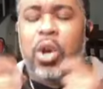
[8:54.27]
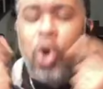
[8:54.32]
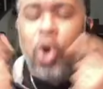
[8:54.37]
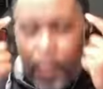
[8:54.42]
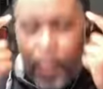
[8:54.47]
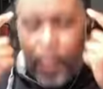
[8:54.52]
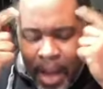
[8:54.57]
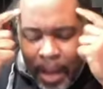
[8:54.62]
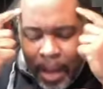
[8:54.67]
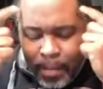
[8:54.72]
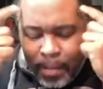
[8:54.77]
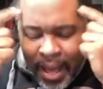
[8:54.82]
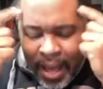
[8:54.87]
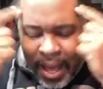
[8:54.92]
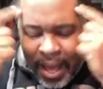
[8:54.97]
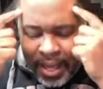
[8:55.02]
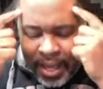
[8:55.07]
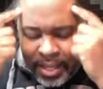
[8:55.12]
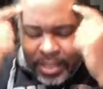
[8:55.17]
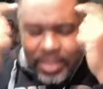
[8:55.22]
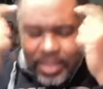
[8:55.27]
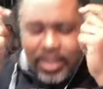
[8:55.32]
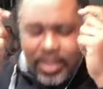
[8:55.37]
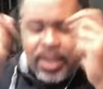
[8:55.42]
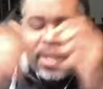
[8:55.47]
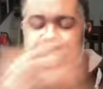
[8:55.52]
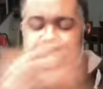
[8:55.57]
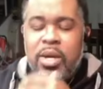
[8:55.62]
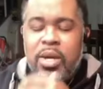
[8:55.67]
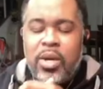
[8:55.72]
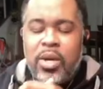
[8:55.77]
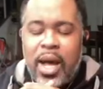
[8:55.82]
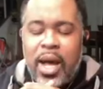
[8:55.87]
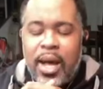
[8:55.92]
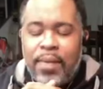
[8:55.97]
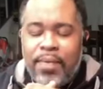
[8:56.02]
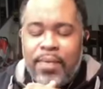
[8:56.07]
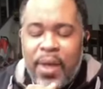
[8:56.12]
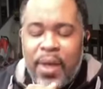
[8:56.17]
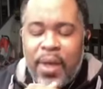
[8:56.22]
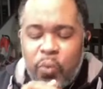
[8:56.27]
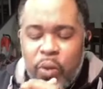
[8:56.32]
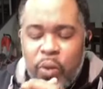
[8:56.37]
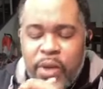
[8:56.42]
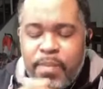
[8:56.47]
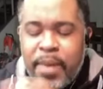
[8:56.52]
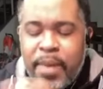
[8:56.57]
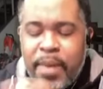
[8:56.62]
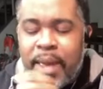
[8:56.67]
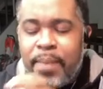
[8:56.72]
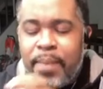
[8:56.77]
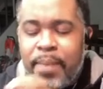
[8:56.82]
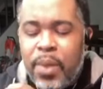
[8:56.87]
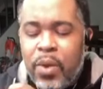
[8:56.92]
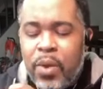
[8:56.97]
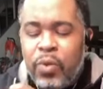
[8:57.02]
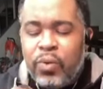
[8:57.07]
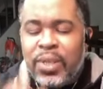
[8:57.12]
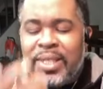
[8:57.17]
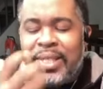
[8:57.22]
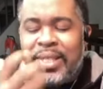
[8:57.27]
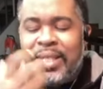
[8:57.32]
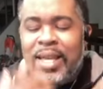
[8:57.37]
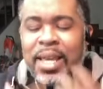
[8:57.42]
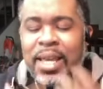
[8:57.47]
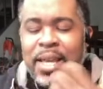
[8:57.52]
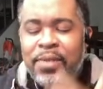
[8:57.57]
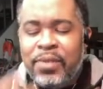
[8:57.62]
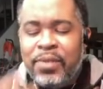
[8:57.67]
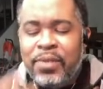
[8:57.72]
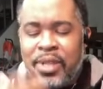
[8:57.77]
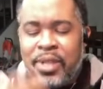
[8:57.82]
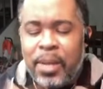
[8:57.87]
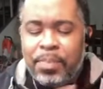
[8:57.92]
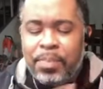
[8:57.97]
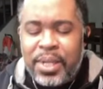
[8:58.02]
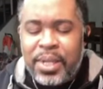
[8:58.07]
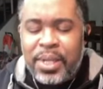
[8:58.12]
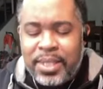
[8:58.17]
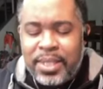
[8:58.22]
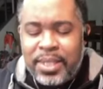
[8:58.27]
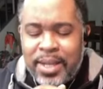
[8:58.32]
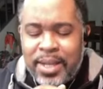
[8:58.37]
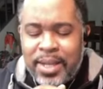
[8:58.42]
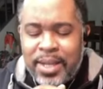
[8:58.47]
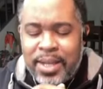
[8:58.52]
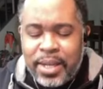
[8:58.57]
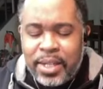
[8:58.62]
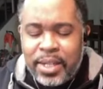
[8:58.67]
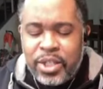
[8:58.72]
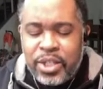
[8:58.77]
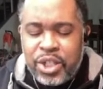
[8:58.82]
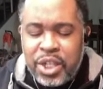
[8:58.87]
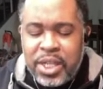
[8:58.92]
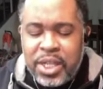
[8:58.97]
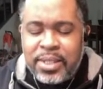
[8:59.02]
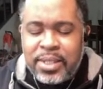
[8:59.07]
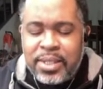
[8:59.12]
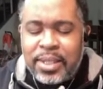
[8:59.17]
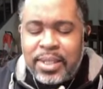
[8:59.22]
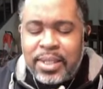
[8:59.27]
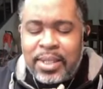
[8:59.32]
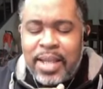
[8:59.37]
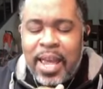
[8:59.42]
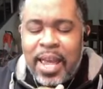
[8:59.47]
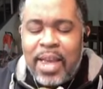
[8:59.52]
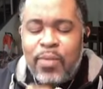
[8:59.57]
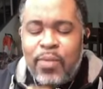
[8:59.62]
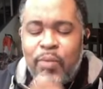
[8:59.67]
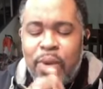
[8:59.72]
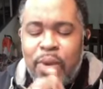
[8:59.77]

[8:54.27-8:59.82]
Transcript: Open our minds, God, that we may receive something tonight. In Jesus' name we